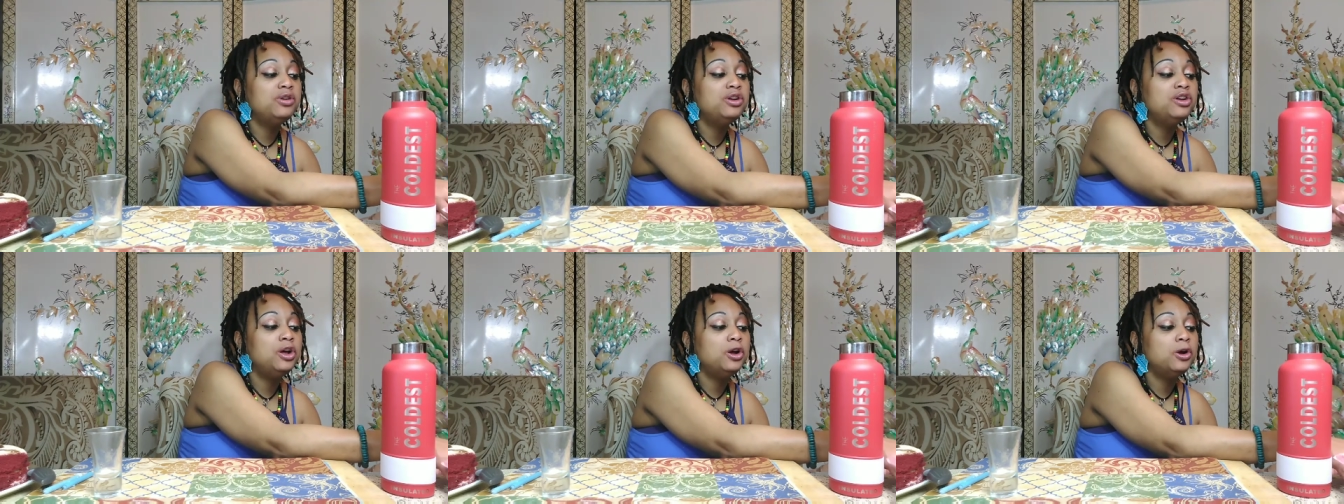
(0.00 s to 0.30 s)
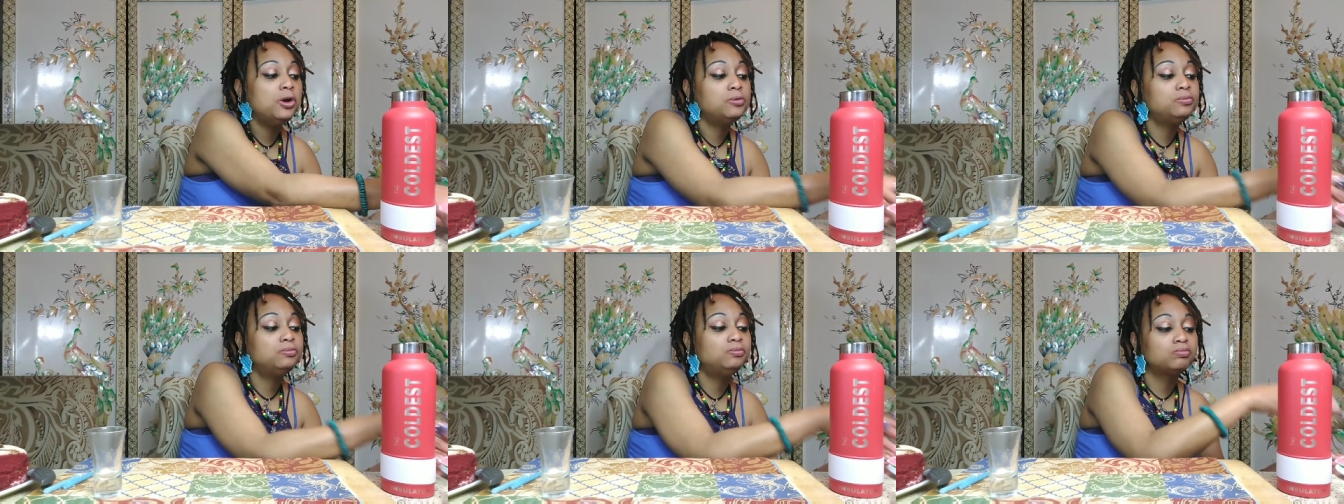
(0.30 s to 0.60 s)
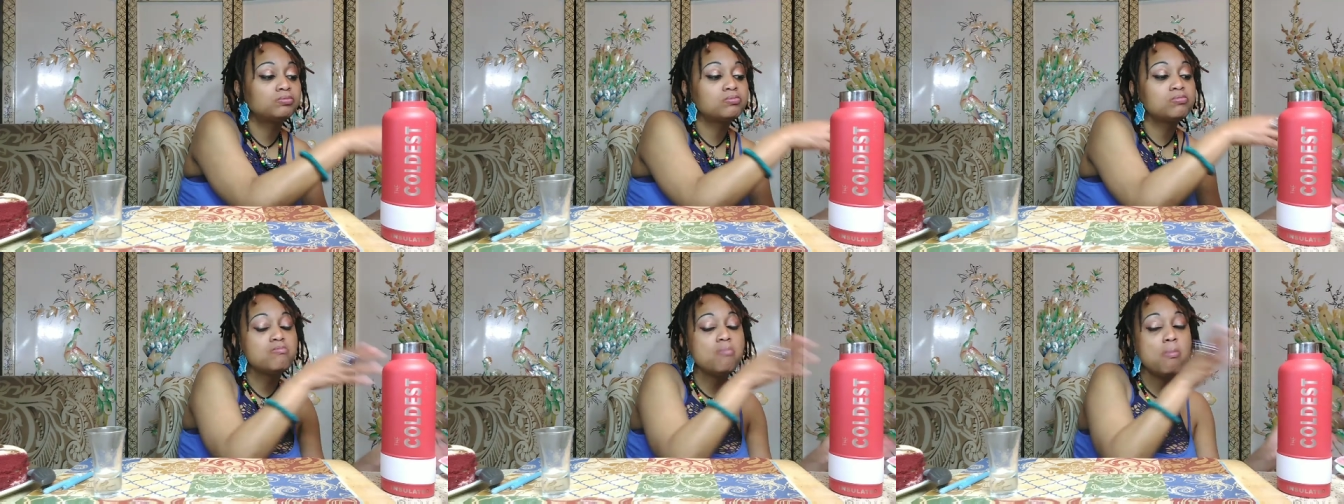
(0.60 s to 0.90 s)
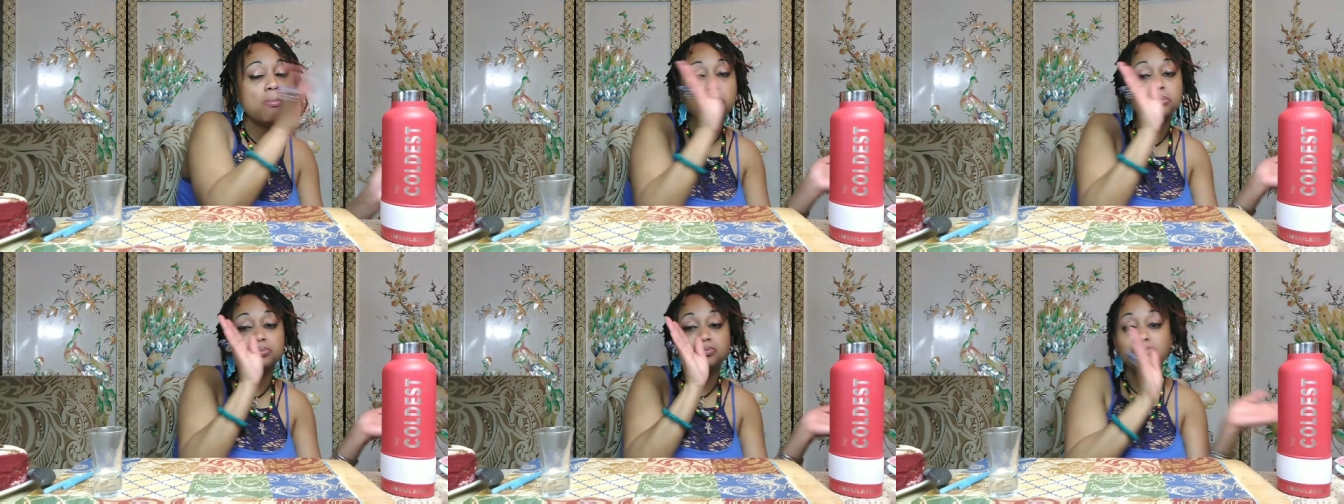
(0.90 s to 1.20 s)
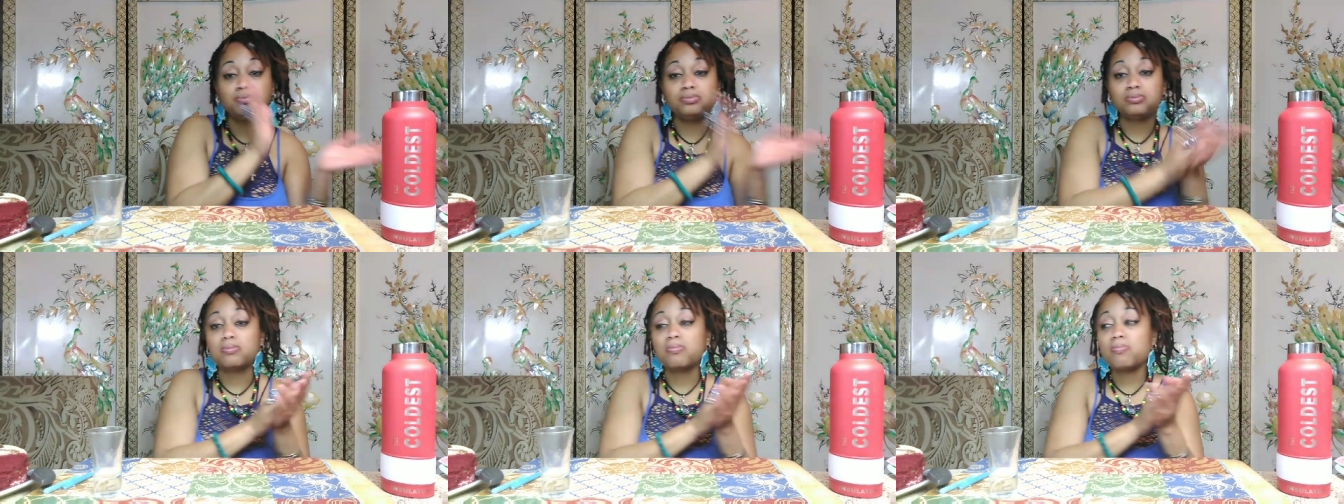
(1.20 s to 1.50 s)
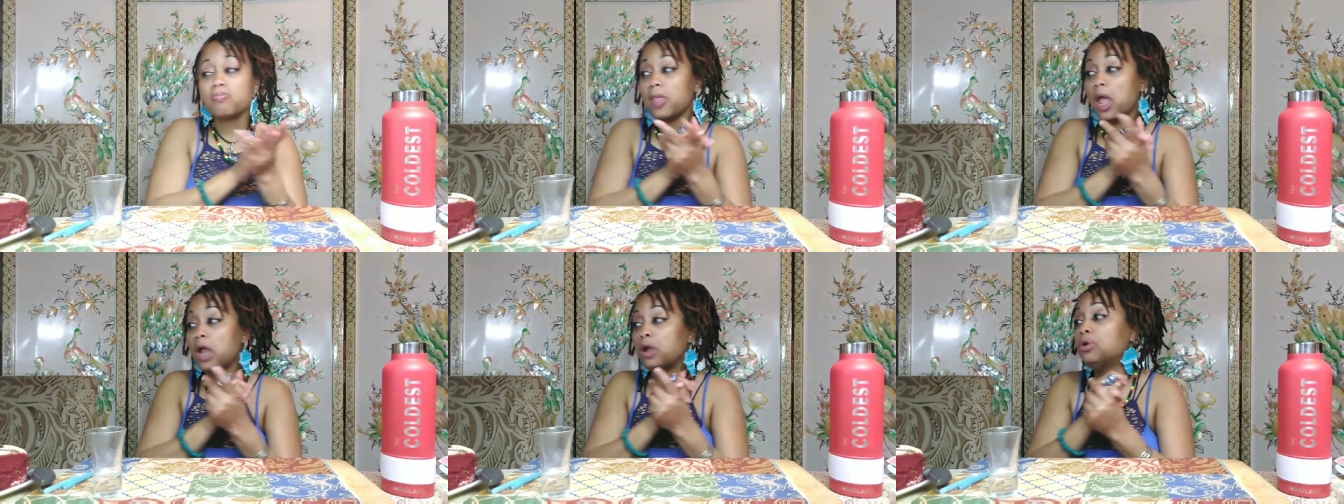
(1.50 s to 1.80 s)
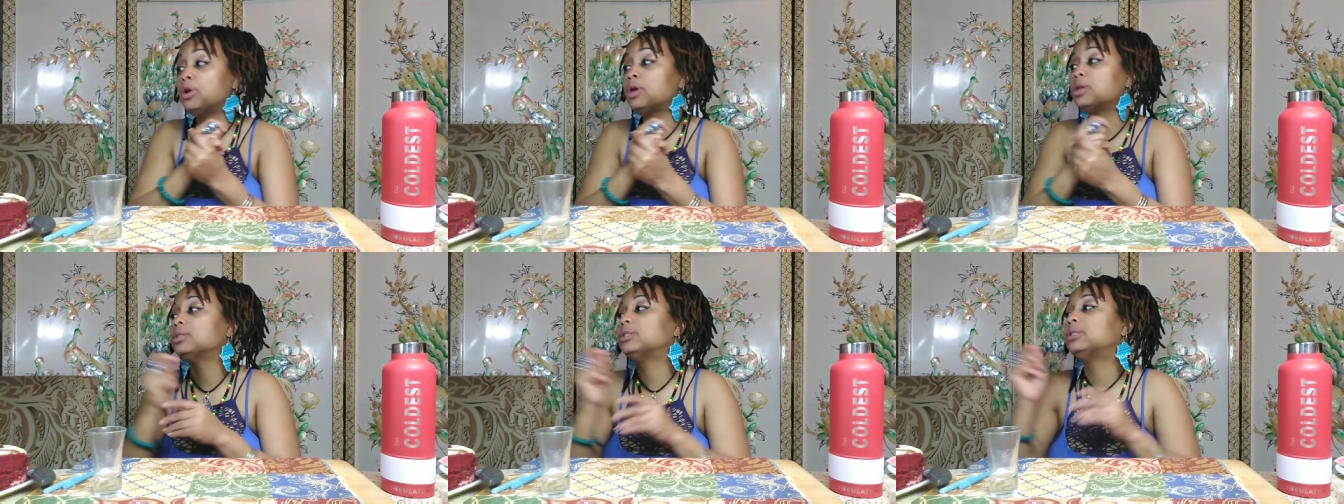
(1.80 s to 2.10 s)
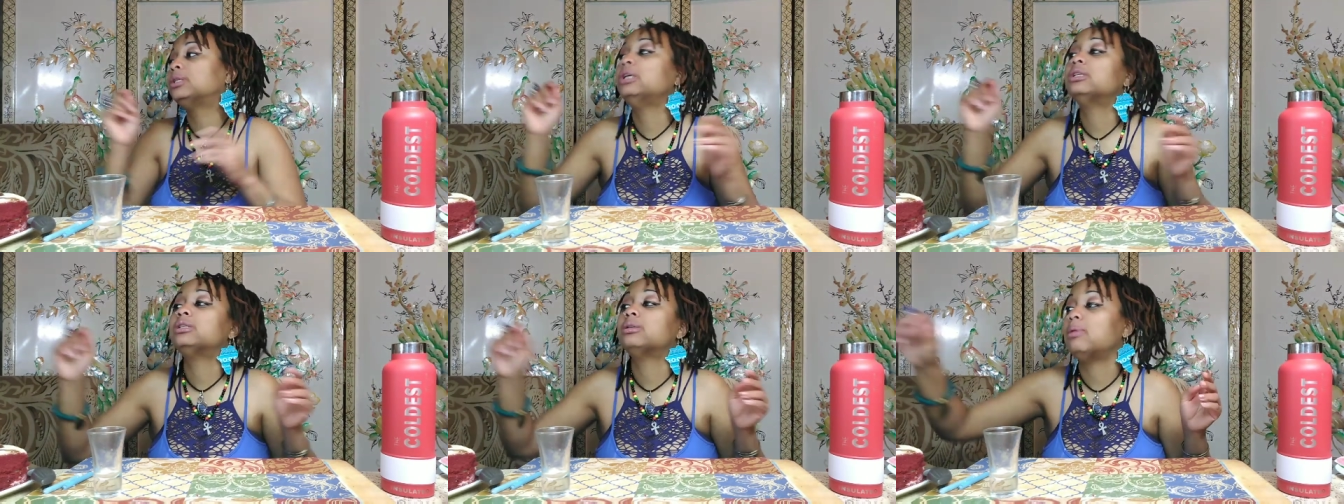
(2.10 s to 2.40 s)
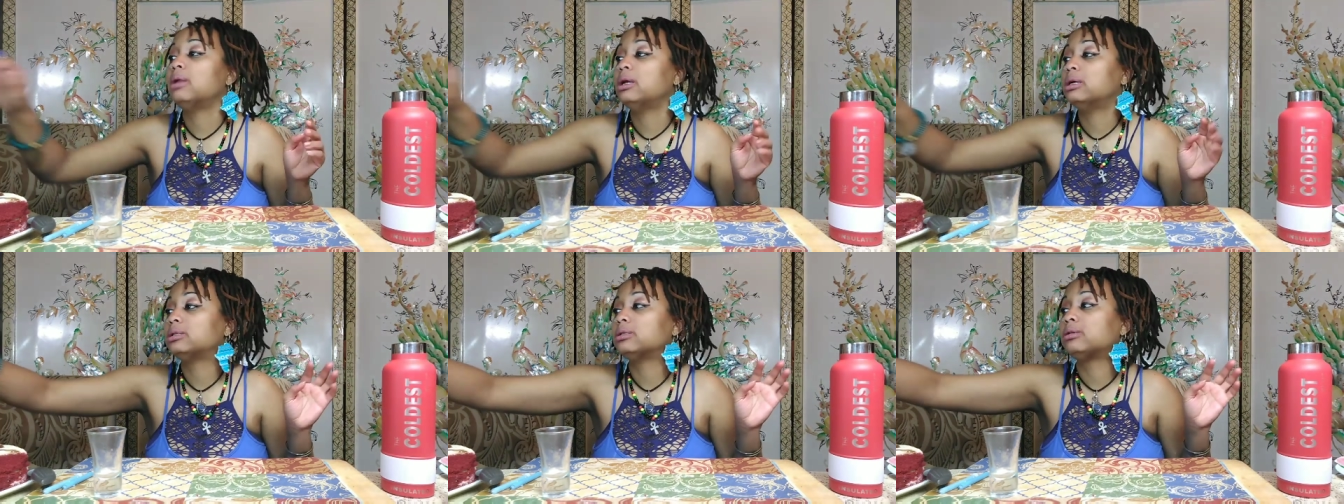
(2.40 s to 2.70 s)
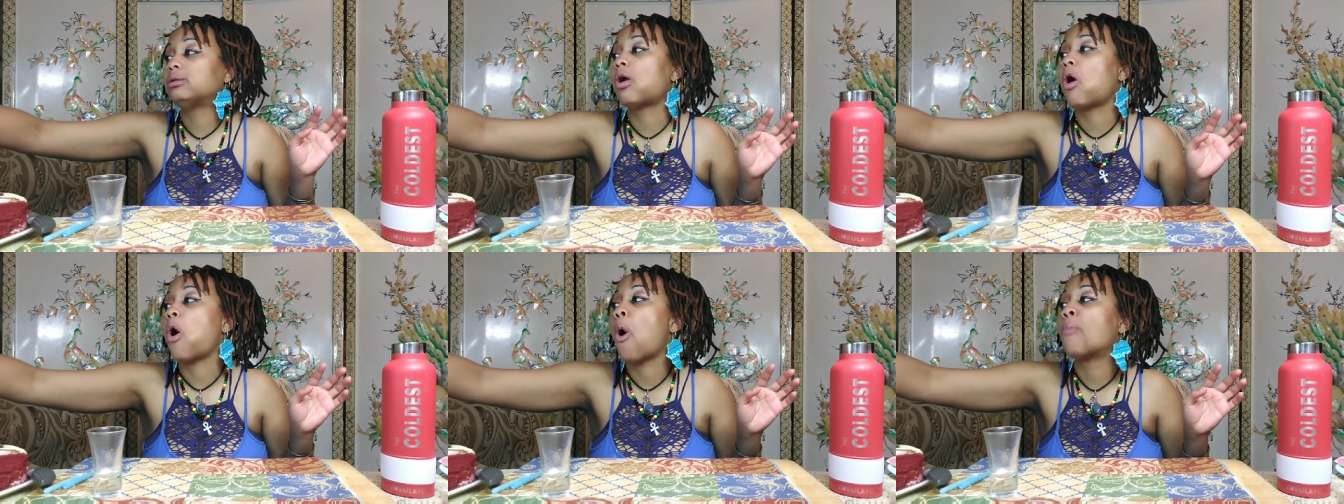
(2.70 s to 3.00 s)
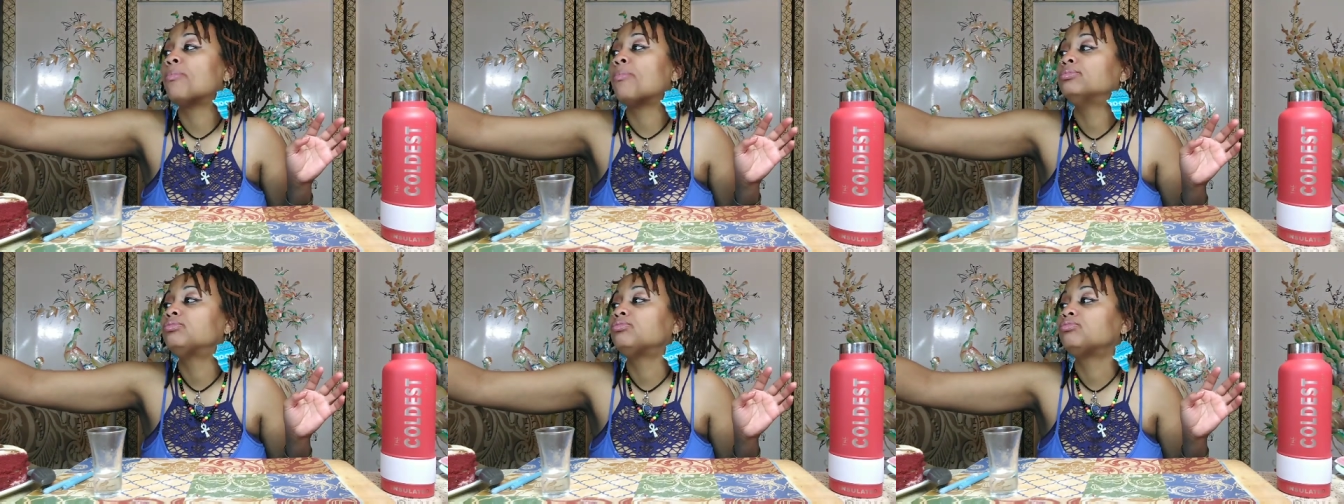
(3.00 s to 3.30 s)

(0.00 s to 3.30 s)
Every year, you get to see it's a blessing, y'all.